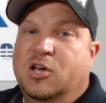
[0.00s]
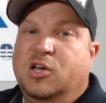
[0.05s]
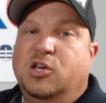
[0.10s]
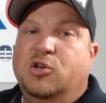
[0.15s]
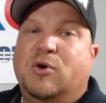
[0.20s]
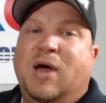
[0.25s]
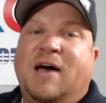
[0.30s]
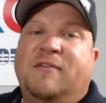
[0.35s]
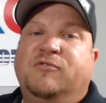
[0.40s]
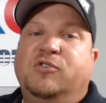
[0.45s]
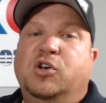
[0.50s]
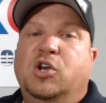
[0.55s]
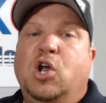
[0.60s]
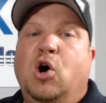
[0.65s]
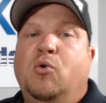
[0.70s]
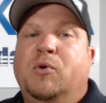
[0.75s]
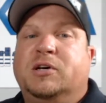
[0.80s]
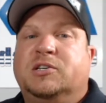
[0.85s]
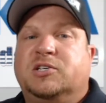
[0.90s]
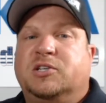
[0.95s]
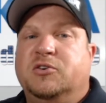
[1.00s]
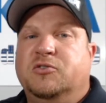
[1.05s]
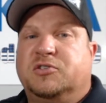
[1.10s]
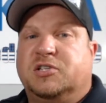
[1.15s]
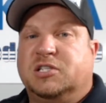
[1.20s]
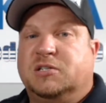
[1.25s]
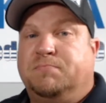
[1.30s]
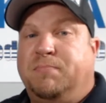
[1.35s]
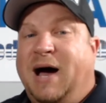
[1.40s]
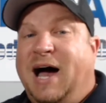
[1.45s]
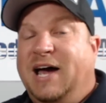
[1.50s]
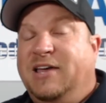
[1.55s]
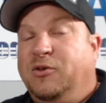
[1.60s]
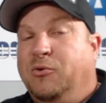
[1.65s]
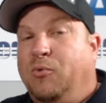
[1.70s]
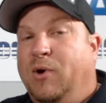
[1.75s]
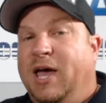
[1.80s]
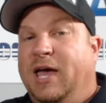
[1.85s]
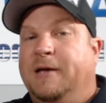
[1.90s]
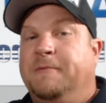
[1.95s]
You have no excuses. By the
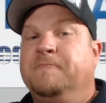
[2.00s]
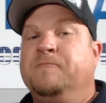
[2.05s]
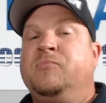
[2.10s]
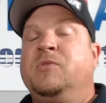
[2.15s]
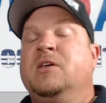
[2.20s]
way,